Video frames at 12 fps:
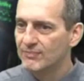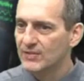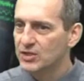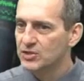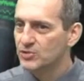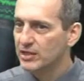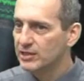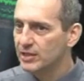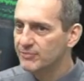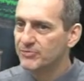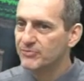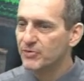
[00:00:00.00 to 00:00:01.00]
So I love
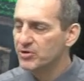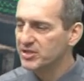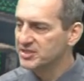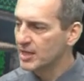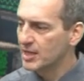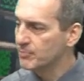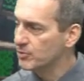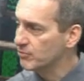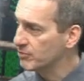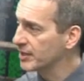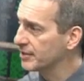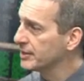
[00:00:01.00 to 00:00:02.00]
the phone example,
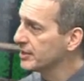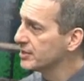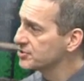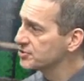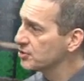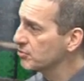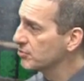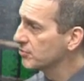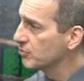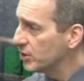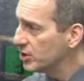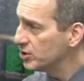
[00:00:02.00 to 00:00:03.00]
right? So
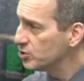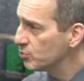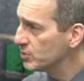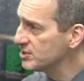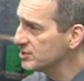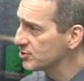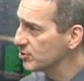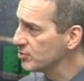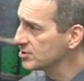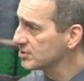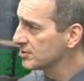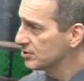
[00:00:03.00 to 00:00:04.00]
in your
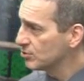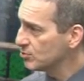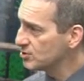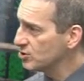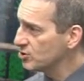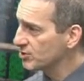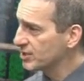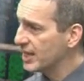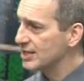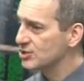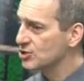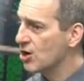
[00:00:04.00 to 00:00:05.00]
research, using your
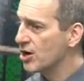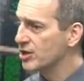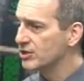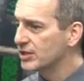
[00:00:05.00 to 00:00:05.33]
Gantt chart,